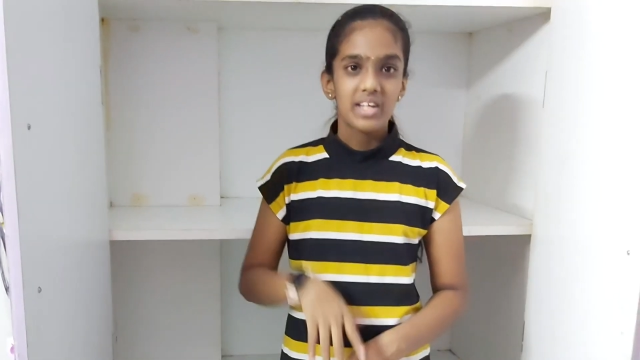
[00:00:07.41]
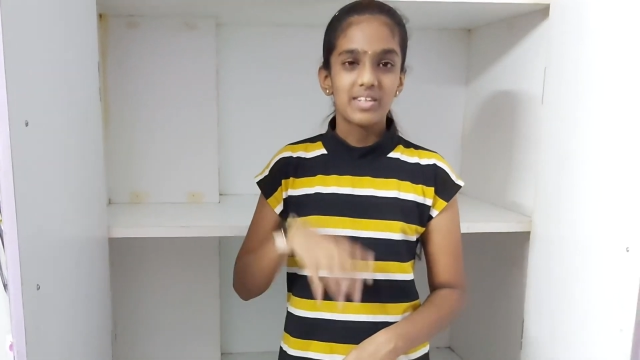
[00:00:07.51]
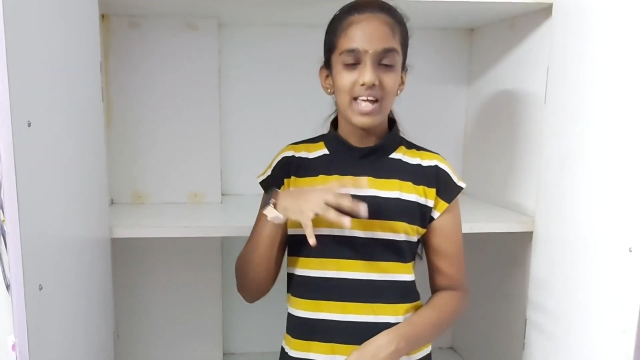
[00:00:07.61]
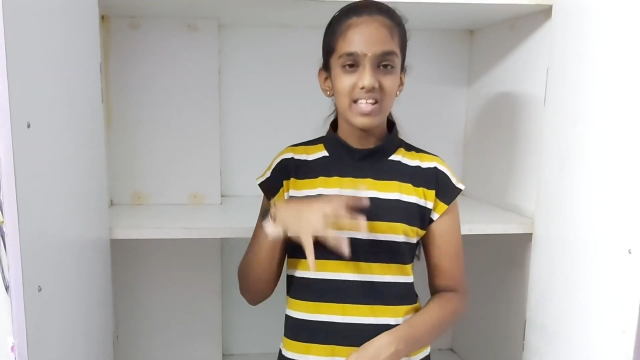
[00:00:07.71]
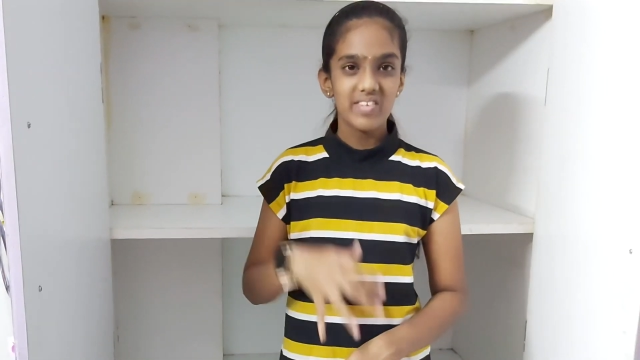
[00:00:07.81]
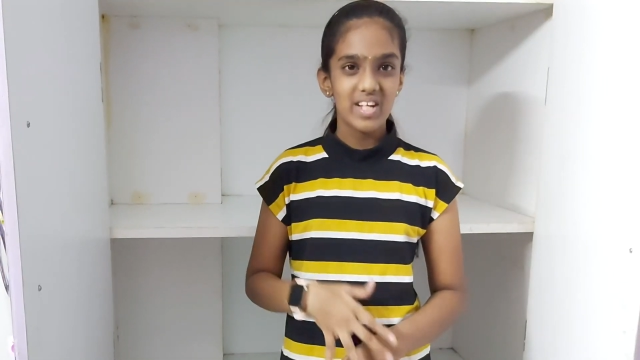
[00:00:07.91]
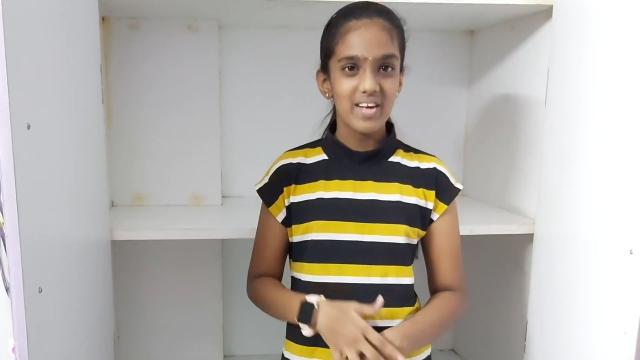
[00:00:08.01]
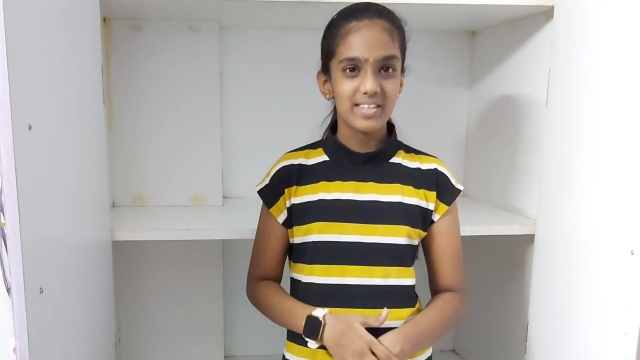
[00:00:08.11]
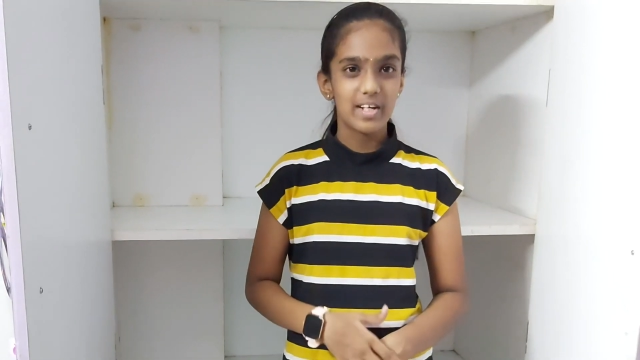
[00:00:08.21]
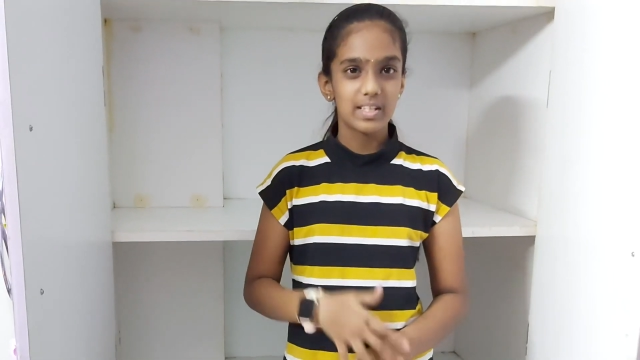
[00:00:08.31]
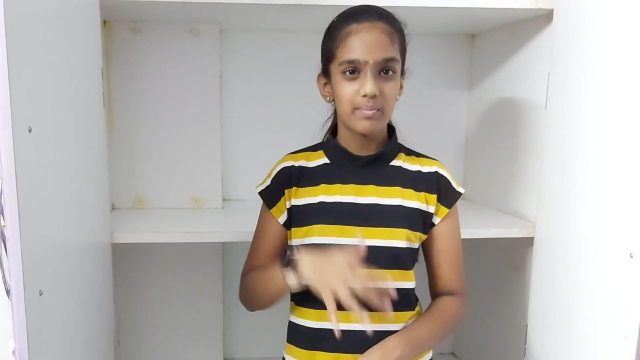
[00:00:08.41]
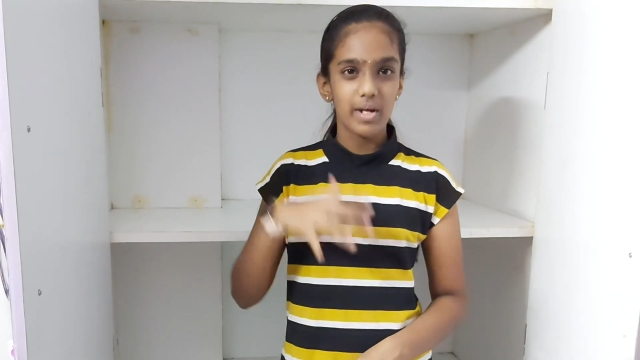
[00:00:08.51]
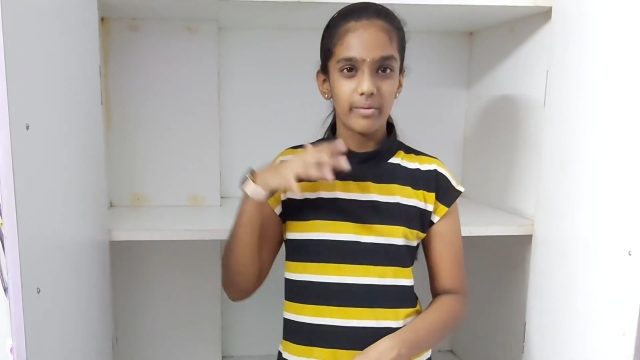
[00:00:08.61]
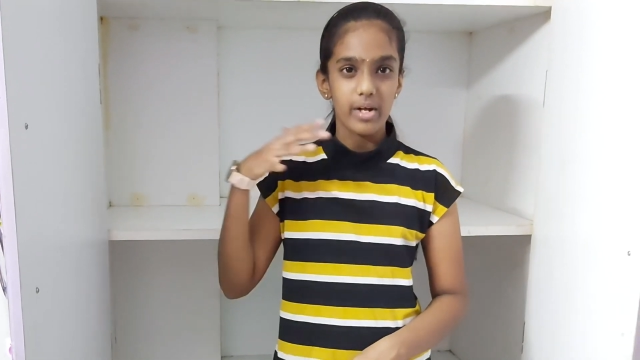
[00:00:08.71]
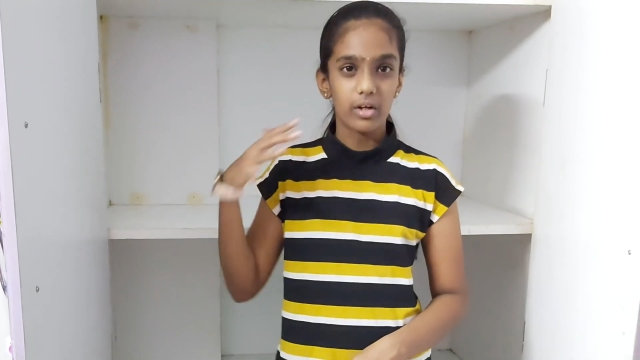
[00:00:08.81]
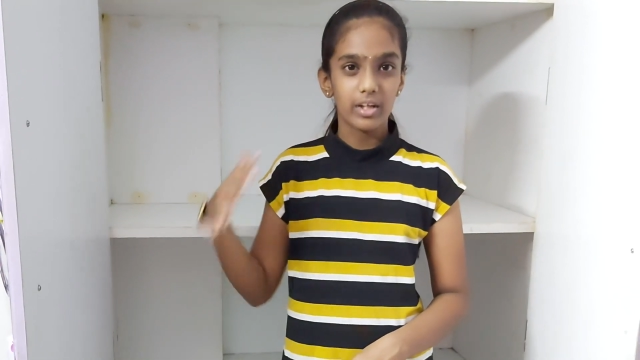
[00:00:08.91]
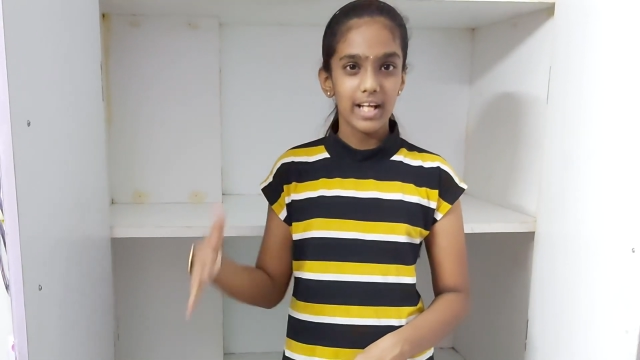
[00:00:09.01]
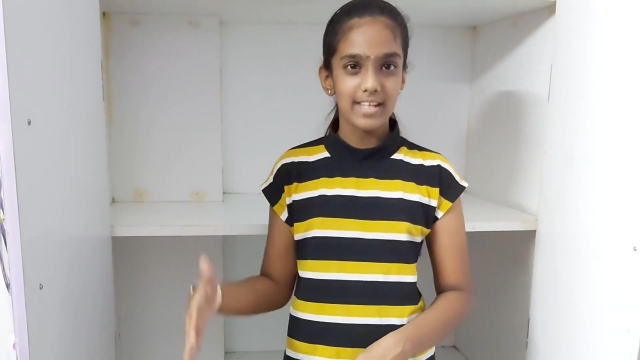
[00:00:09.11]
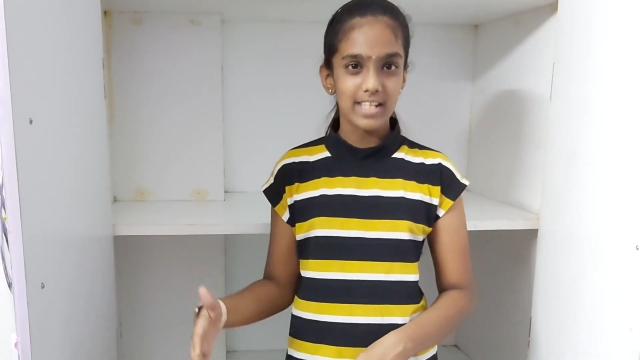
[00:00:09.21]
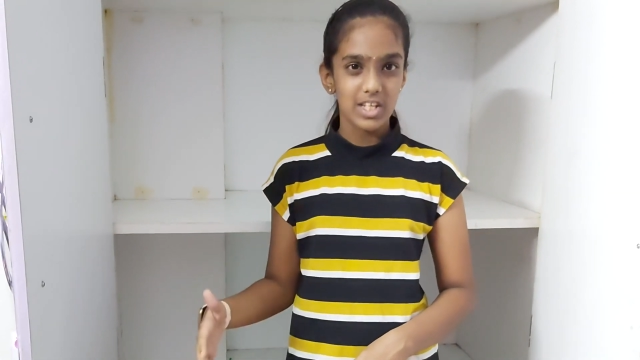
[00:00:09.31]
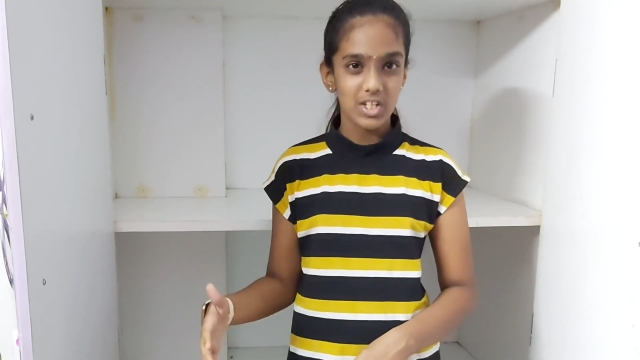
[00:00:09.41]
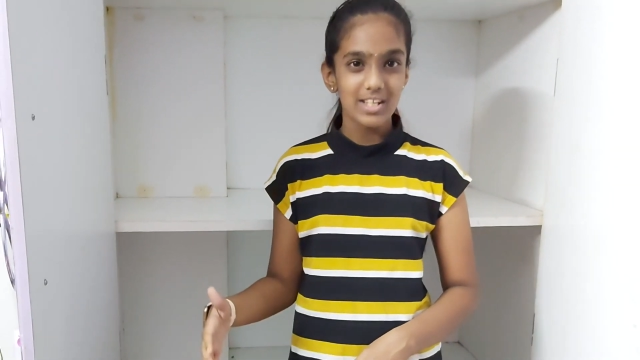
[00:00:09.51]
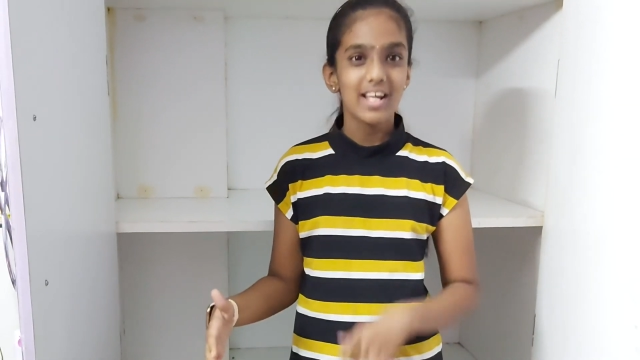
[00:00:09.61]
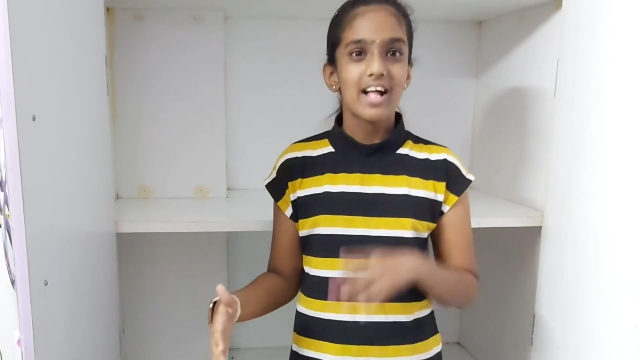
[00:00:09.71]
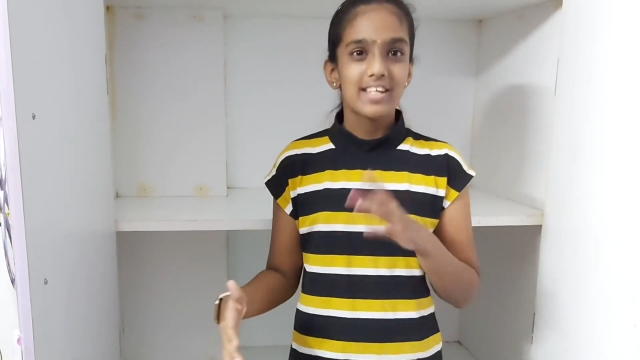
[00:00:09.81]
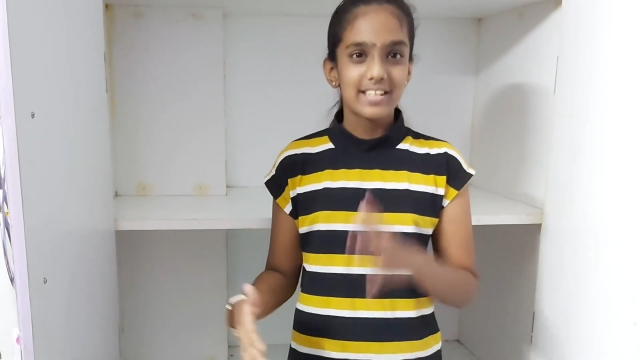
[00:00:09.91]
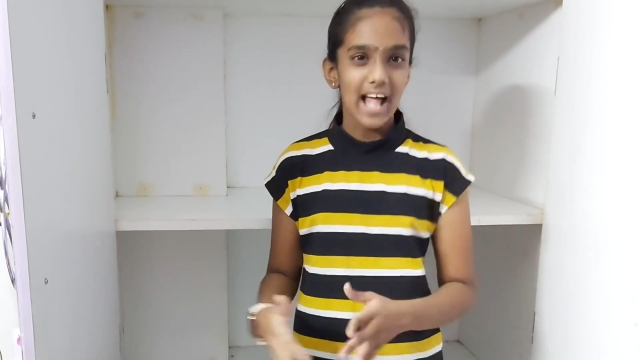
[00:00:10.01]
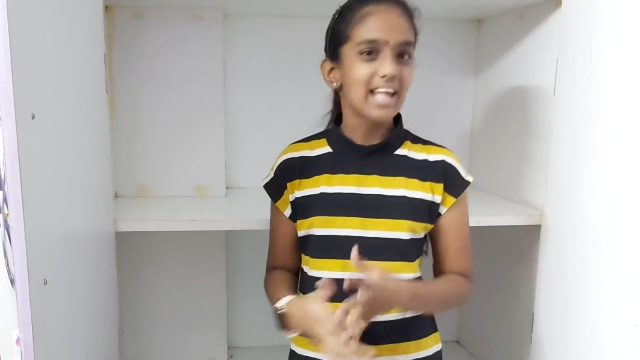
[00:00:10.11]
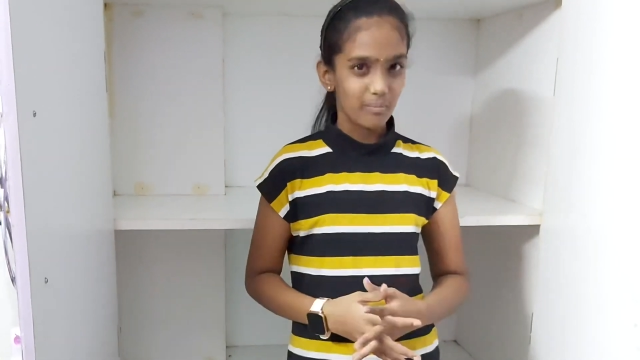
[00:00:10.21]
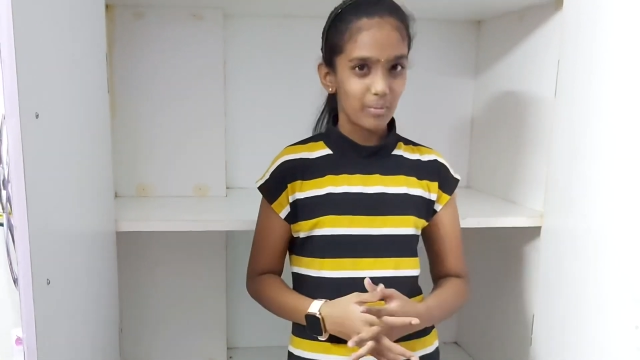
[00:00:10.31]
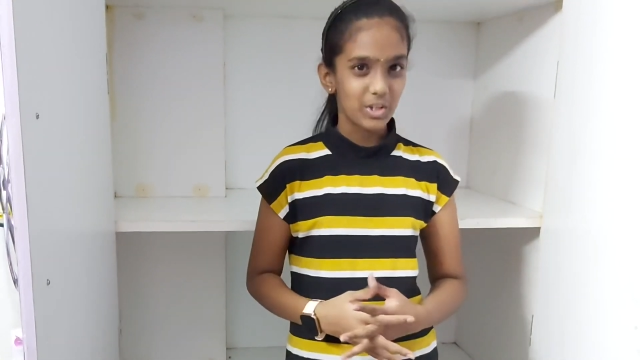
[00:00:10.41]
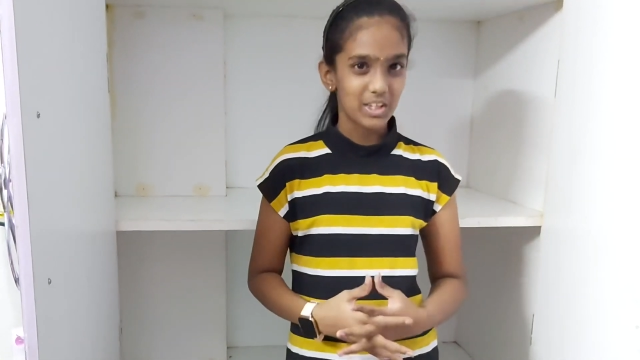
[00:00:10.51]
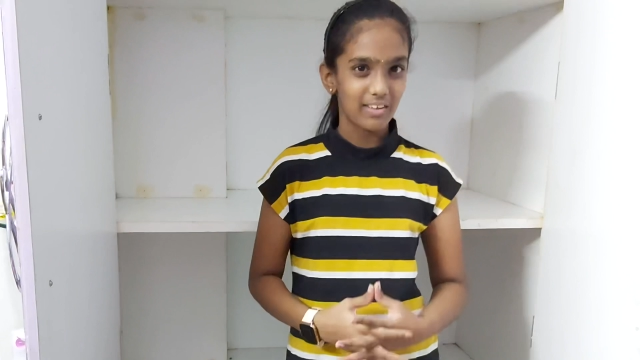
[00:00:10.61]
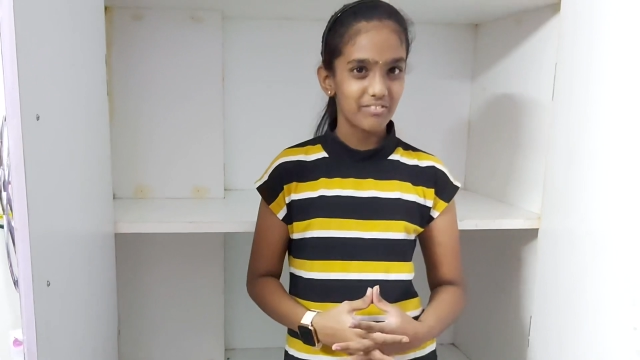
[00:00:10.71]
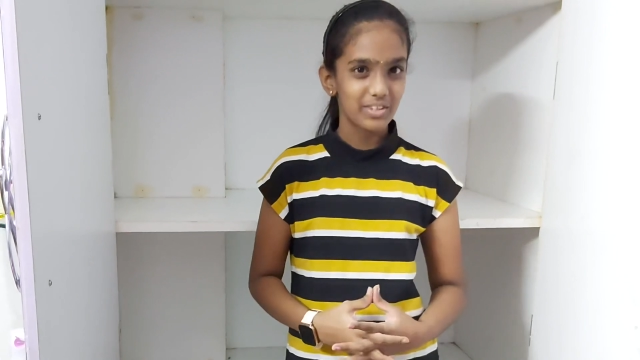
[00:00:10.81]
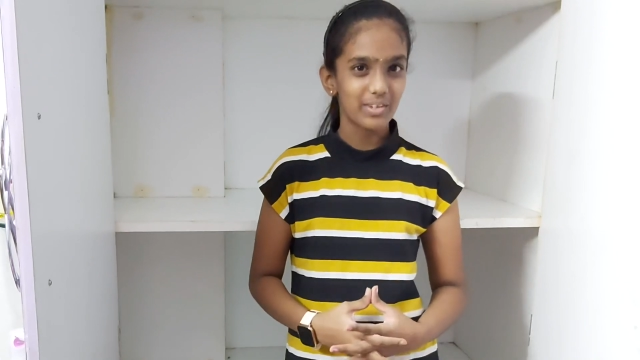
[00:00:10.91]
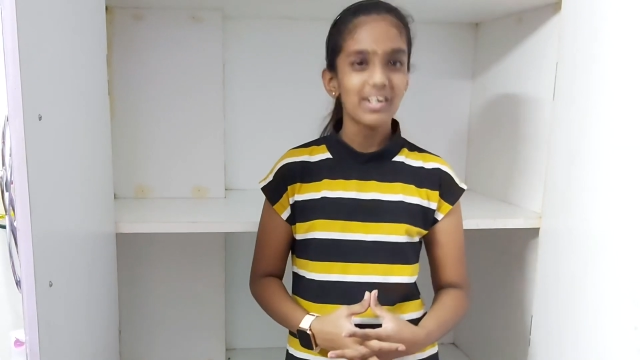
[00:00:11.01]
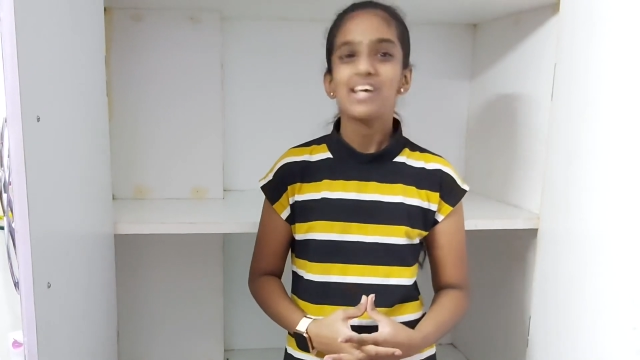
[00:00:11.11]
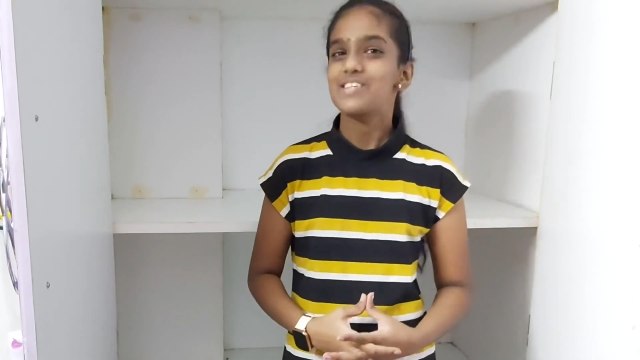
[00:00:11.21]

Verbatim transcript: Today's video is going to be a reorganization slash bookshelf tour.